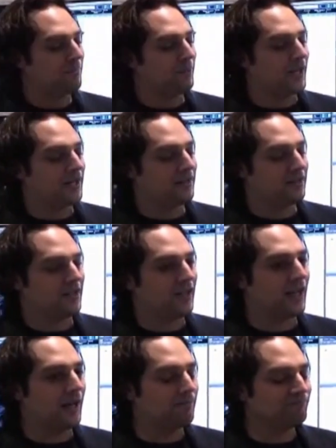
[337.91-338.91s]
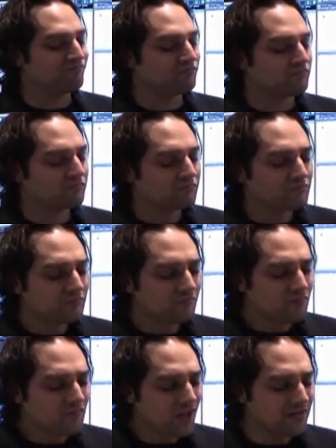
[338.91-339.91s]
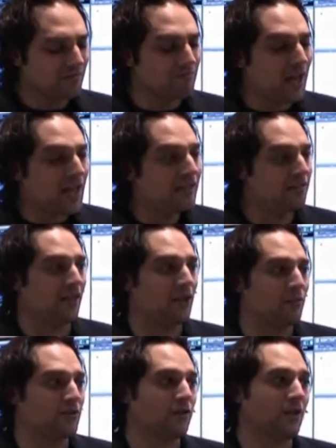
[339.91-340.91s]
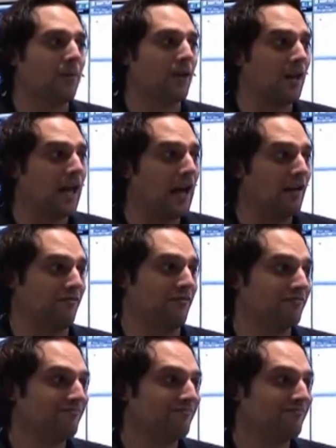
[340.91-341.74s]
but the main thing was to keep it alive.